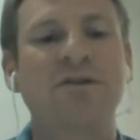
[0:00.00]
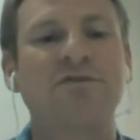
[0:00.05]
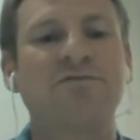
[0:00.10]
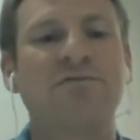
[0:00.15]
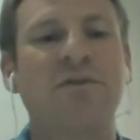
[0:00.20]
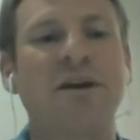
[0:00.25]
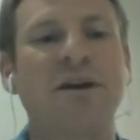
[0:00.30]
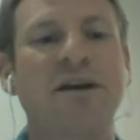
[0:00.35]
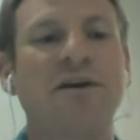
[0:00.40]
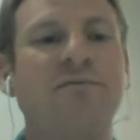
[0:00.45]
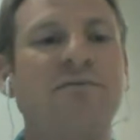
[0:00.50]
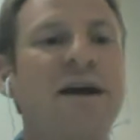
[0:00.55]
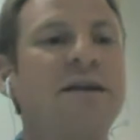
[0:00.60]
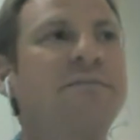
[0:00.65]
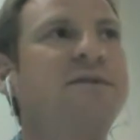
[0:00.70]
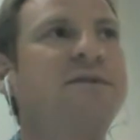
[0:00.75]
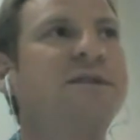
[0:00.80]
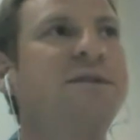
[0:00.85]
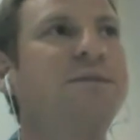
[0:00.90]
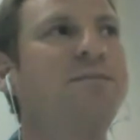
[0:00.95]
Whereas if
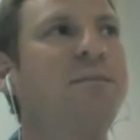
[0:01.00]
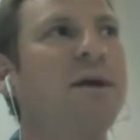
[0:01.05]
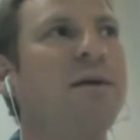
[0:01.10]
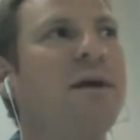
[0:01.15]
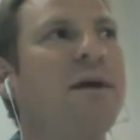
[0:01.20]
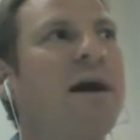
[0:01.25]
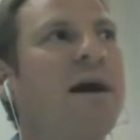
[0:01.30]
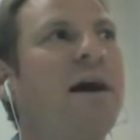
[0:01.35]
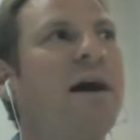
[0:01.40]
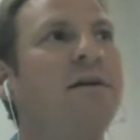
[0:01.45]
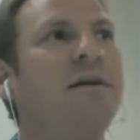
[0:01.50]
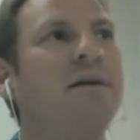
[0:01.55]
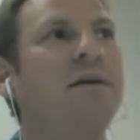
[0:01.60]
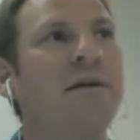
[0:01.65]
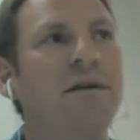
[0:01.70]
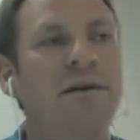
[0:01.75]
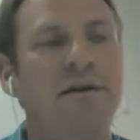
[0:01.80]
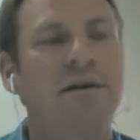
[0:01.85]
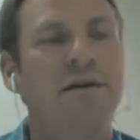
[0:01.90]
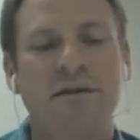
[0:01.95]
you're just running a random
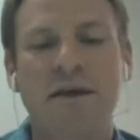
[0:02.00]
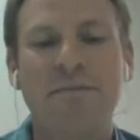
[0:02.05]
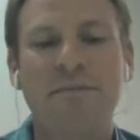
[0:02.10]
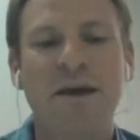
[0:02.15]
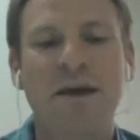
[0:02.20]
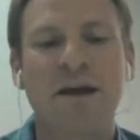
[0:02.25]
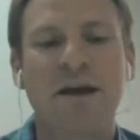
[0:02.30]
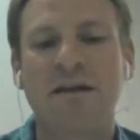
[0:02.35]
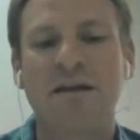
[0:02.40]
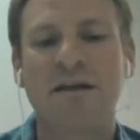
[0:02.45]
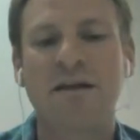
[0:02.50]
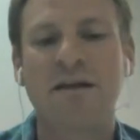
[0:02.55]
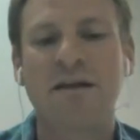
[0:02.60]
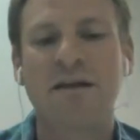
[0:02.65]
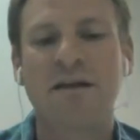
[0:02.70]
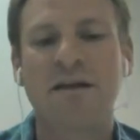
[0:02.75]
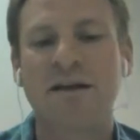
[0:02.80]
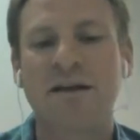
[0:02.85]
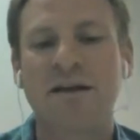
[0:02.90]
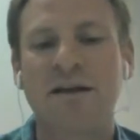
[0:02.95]
display ad,
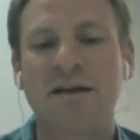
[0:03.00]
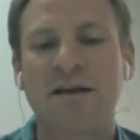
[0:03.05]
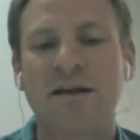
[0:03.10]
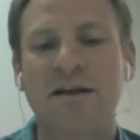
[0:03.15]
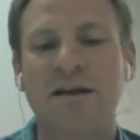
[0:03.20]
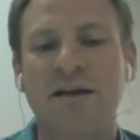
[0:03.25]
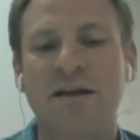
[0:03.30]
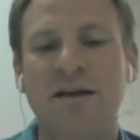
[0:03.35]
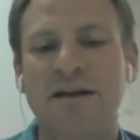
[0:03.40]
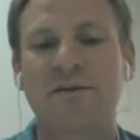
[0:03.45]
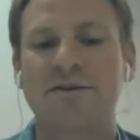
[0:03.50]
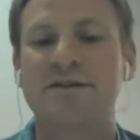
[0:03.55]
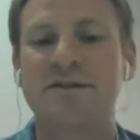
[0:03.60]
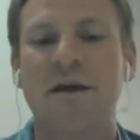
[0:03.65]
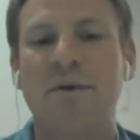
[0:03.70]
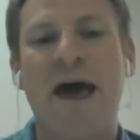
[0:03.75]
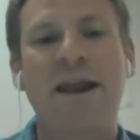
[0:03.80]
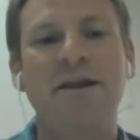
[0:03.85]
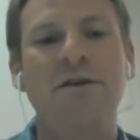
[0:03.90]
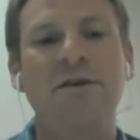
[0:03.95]
they may click to go
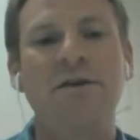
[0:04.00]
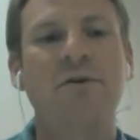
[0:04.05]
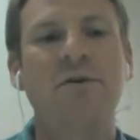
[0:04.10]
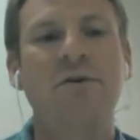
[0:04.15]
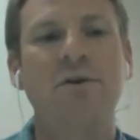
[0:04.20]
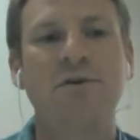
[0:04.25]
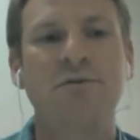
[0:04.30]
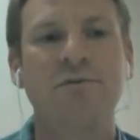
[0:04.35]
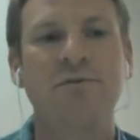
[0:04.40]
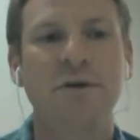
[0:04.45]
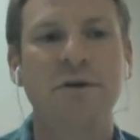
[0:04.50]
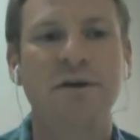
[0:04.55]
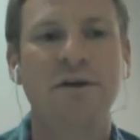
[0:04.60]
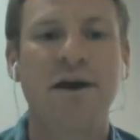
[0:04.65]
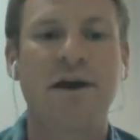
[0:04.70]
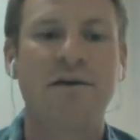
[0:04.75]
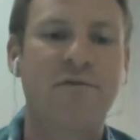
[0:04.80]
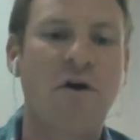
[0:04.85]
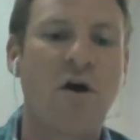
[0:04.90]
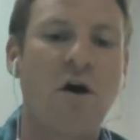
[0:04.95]
to your site, but
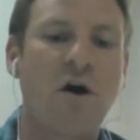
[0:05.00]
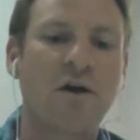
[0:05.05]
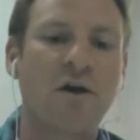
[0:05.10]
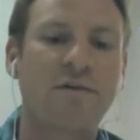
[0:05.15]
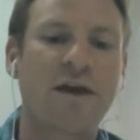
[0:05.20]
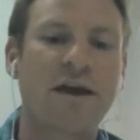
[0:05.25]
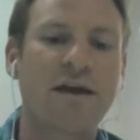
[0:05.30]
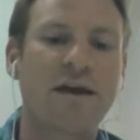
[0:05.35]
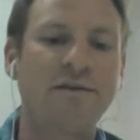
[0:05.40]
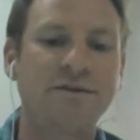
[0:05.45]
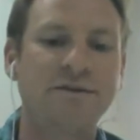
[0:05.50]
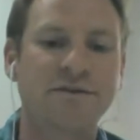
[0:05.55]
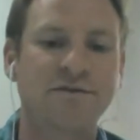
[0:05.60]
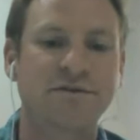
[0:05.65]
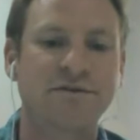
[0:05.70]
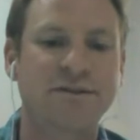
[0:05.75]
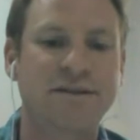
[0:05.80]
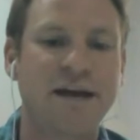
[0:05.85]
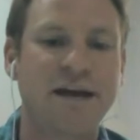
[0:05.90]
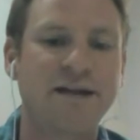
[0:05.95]
how do you know you really
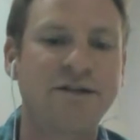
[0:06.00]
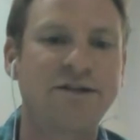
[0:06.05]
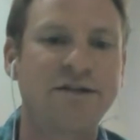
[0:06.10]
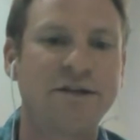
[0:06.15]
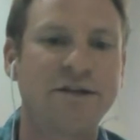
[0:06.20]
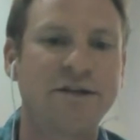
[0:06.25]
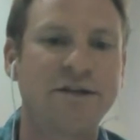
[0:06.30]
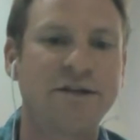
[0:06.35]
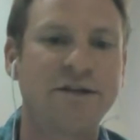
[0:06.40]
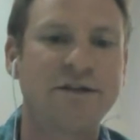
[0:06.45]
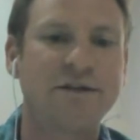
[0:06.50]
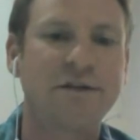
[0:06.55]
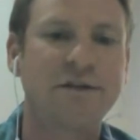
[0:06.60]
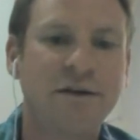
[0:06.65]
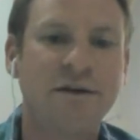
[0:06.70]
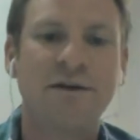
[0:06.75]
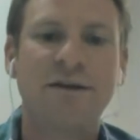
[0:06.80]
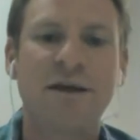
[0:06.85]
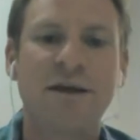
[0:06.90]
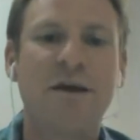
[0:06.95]
have caught that user's
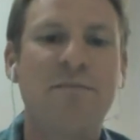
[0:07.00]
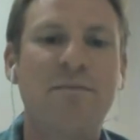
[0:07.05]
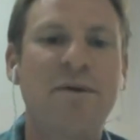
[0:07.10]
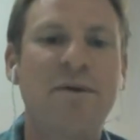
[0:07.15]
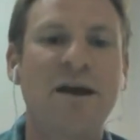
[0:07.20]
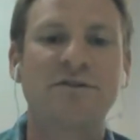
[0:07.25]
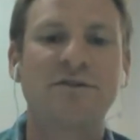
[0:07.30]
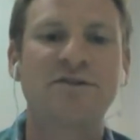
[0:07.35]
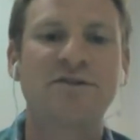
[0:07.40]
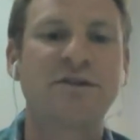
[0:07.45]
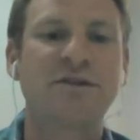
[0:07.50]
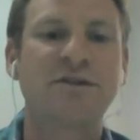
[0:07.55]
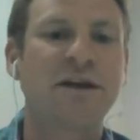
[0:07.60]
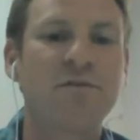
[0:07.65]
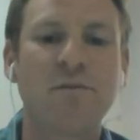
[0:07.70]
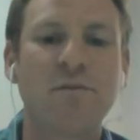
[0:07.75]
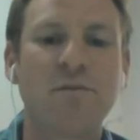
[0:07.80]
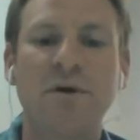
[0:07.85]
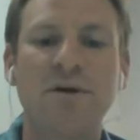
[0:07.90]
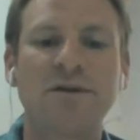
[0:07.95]
attention?
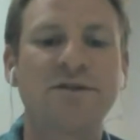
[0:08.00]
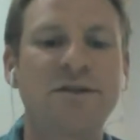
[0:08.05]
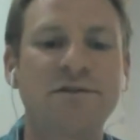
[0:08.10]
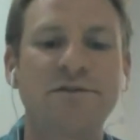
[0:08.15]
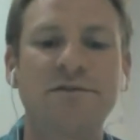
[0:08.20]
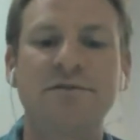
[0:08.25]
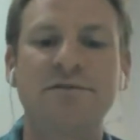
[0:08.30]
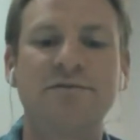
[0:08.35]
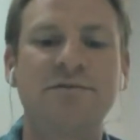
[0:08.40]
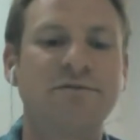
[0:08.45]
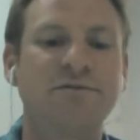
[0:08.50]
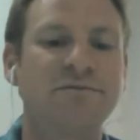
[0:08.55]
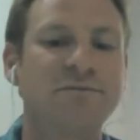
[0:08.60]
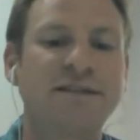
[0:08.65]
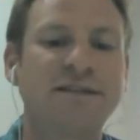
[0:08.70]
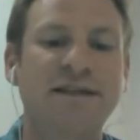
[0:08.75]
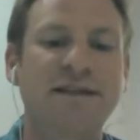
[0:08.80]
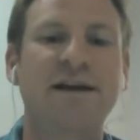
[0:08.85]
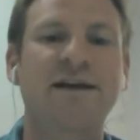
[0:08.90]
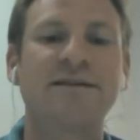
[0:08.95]
They may be on your site for
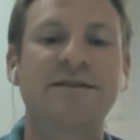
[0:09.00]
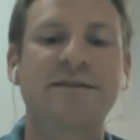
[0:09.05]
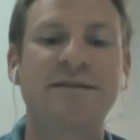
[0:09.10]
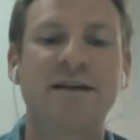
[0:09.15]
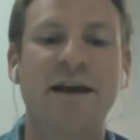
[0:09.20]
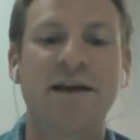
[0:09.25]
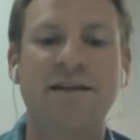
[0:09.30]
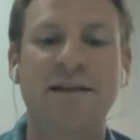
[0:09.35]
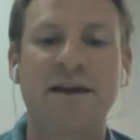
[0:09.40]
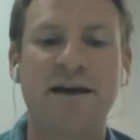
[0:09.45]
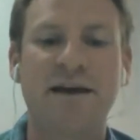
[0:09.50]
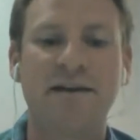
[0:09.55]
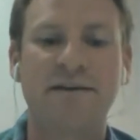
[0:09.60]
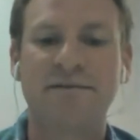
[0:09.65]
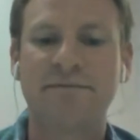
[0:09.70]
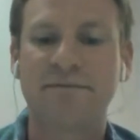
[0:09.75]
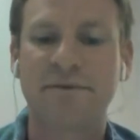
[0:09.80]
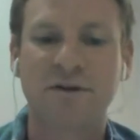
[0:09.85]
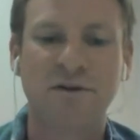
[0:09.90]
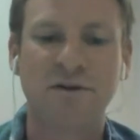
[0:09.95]
1, 2, 3
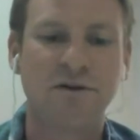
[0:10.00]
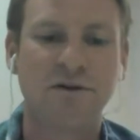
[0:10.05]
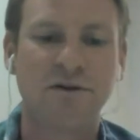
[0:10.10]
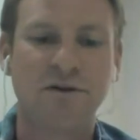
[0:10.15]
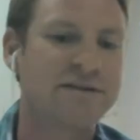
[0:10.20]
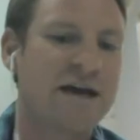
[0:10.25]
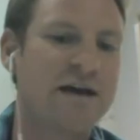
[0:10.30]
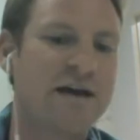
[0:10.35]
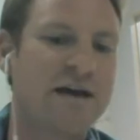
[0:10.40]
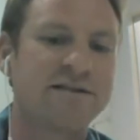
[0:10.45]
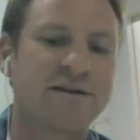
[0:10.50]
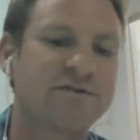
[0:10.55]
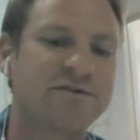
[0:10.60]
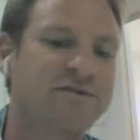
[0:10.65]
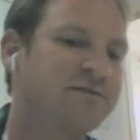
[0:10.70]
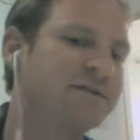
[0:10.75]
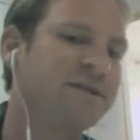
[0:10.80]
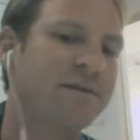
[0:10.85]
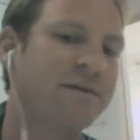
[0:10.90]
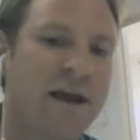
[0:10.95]
seconds and then
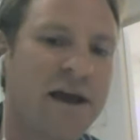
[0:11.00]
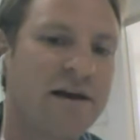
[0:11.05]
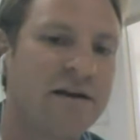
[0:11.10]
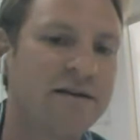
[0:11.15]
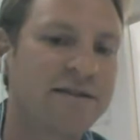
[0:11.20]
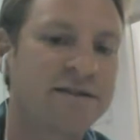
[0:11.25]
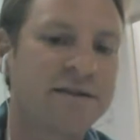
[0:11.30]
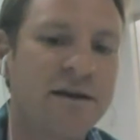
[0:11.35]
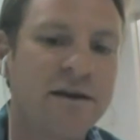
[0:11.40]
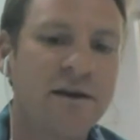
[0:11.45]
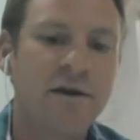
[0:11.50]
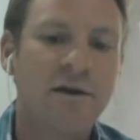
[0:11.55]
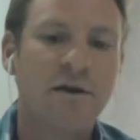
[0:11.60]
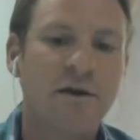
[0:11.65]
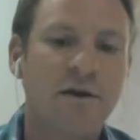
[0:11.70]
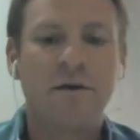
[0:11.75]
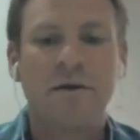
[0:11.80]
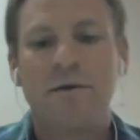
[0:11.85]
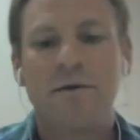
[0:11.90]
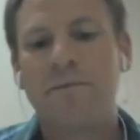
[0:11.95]
close out because they're doing
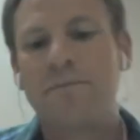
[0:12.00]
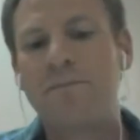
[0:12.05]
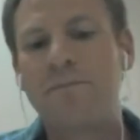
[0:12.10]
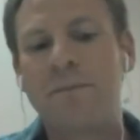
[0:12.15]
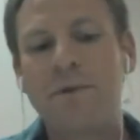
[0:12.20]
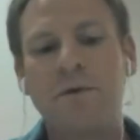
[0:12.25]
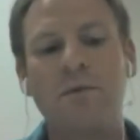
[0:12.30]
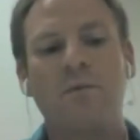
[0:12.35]
something else.